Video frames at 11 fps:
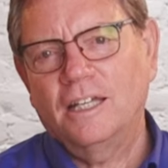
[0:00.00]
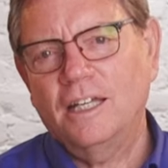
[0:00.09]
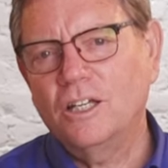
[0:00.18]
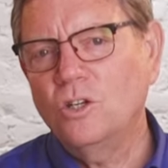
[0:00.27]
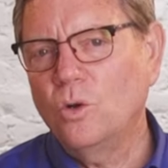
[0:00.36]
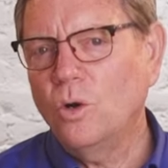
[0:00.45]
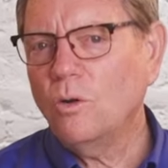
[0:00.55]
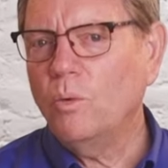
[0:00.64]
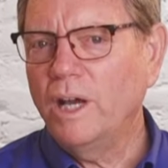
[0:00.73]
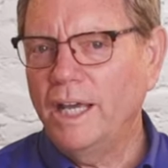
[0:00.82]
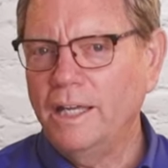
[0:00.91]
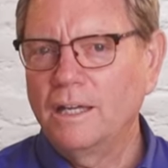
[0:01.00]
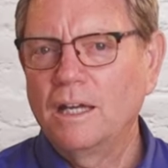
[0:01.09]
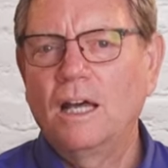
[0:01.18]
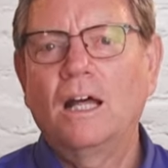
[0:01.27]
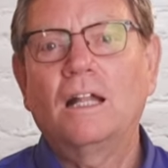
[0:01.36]
In Norway,
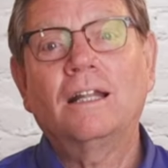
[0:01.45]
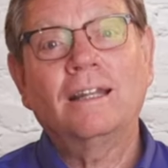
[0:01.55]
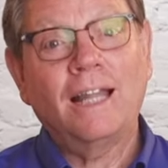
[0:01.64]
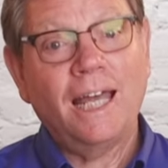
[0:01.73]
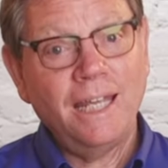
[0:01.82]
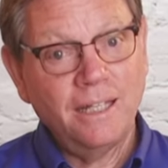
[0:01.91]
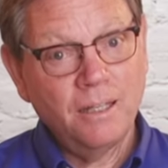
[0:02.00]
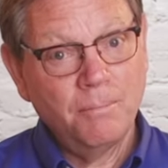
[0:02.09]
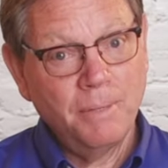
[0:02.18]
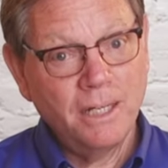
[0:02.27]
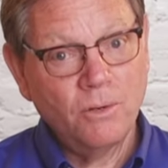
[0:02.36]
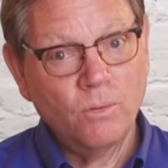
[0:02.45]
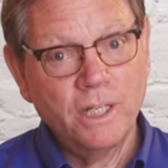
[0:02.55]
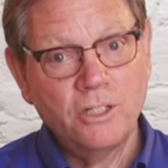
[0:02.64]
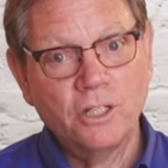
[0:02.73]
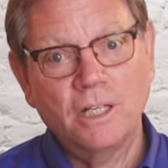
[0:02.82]
like in the MENA
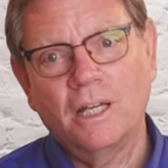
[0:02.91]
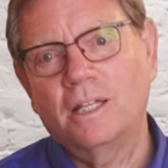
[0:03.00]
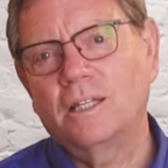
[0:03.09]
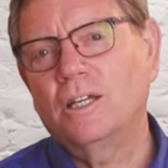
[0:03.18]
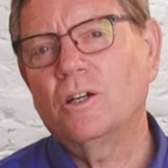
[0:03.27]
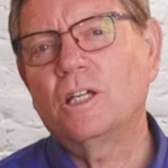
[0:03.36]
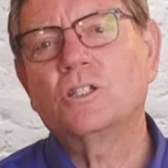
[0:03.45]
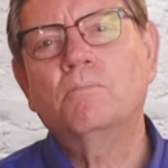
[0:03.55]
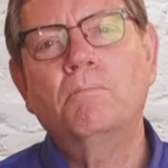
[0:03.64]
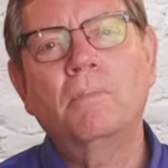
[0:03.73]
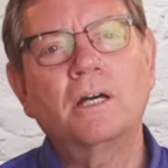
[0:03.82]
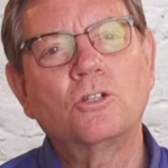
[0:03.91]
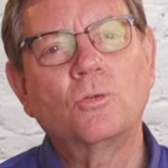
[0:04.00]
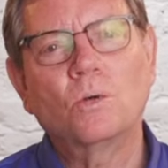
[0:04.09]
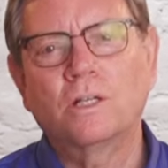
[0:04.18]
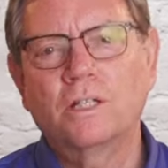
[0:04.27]
region, there is
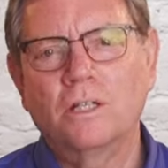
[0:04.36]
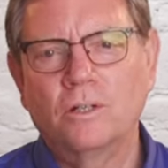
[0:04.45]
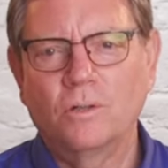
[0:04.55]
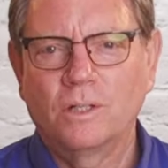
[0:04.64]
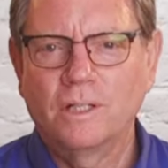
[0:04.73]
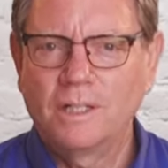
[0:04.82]
much work to do.